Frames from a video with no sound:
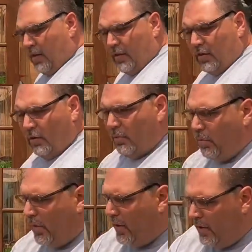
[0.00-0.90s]
And
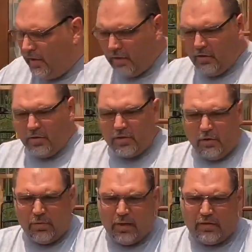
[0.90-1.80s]
you just
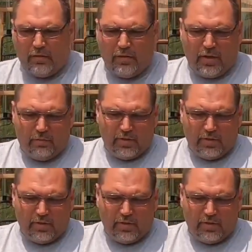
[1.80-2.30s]
go right through here.